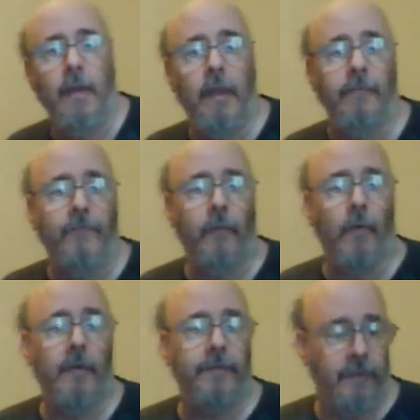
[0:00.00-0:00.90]
And
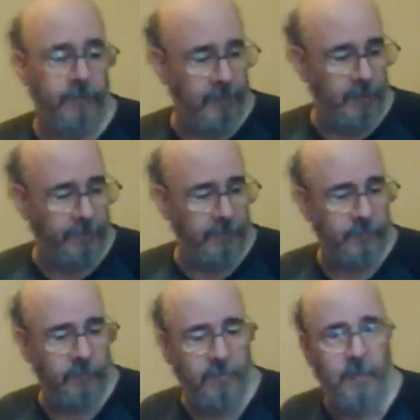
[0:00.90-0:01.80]
for us, it's
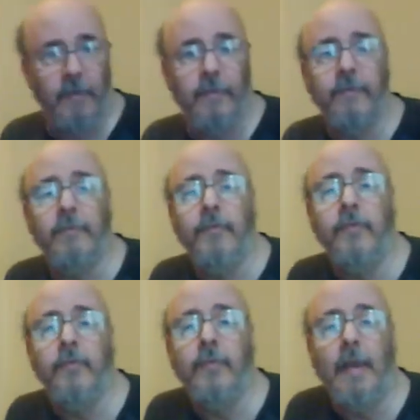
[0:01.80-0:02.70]
beneficial because if you
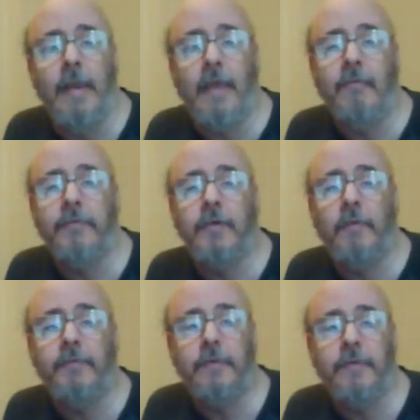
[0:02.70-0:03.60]
do not have a
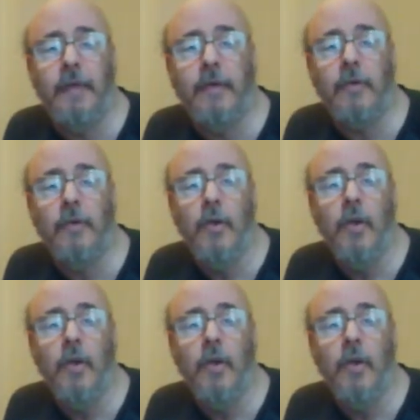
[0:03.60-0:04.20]
sharps container,